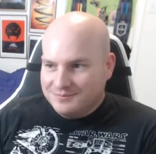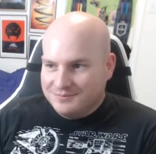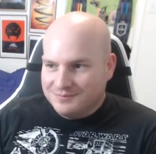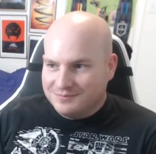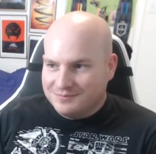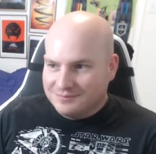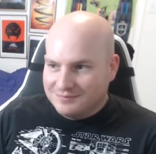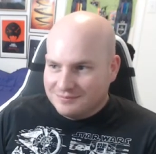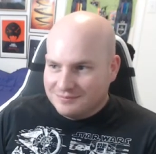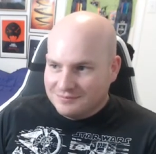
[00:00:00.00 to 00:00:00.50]

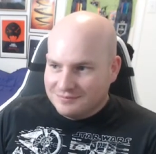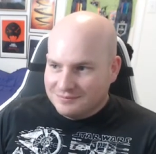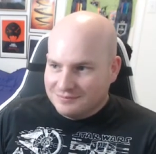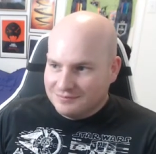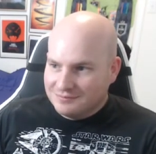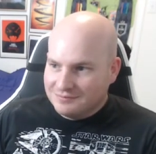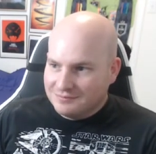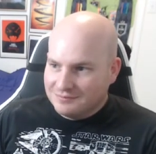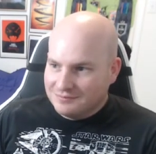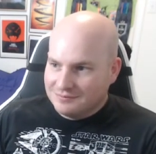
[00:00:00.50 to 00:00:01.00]

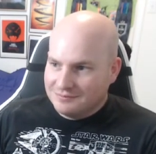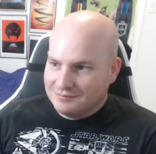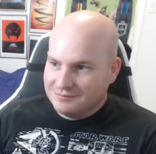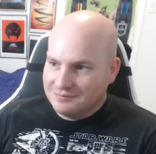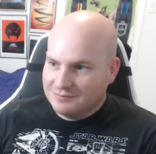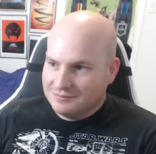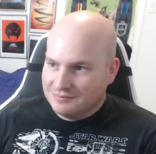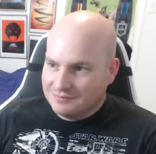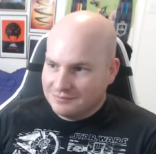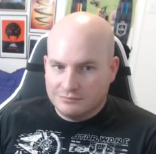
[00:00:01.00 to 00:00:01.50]

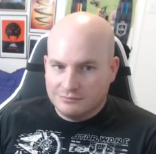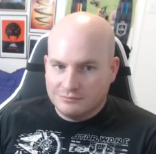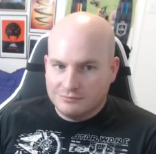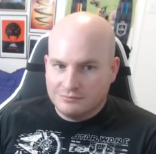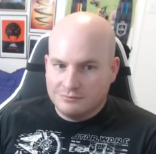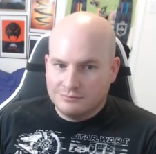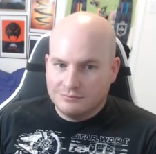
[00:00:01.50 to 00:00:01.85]
Nothing is said.